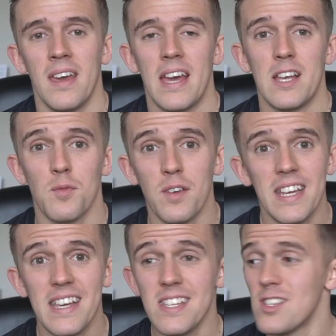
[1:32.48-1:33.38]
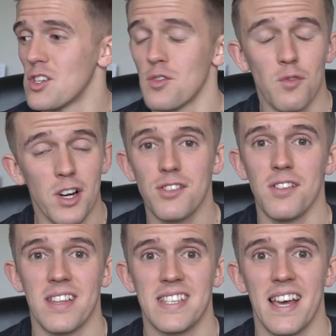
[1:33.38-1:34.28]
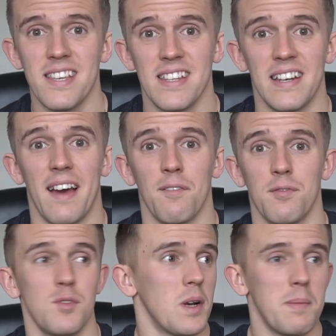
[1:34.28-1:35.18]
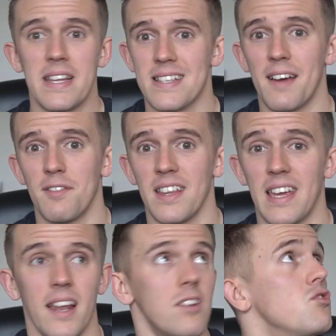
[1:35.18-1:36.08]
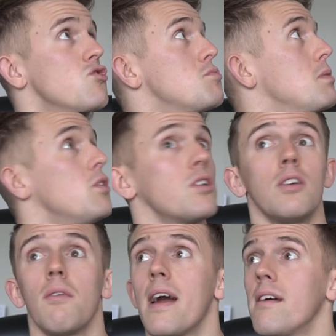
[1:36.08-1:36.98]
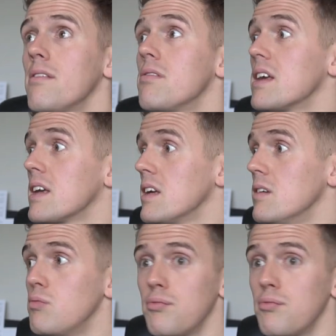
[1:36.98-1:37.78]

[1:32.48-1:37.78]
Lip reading: It's really easy to just rush through the test and have 20 minutes left at the end and just be looking around and thinking,